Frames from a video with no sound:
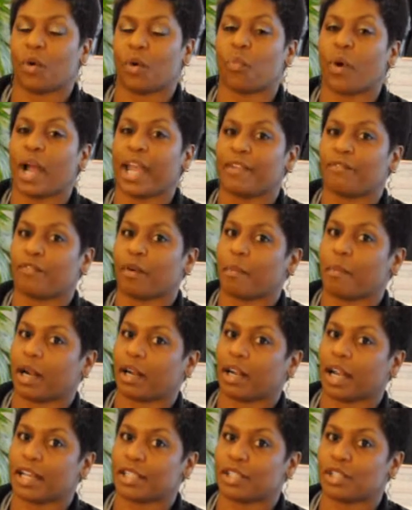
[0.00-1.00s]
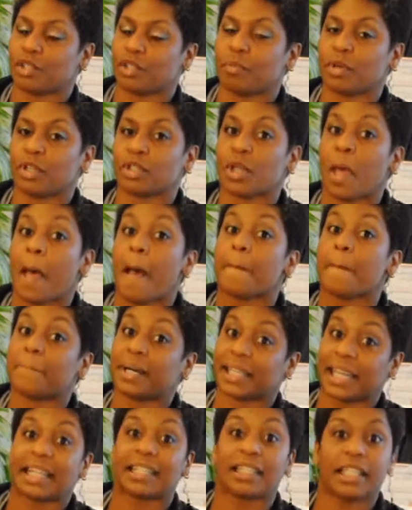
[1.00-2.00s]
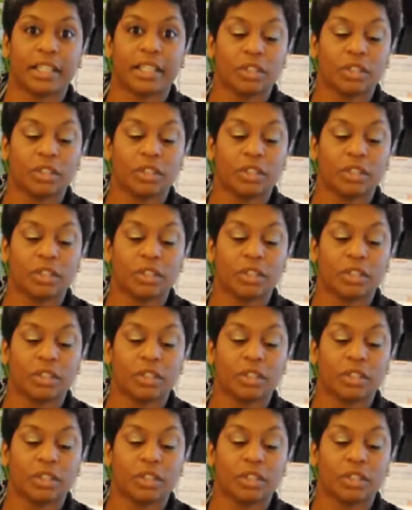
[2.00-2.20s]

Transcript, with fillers: away from our customers, but I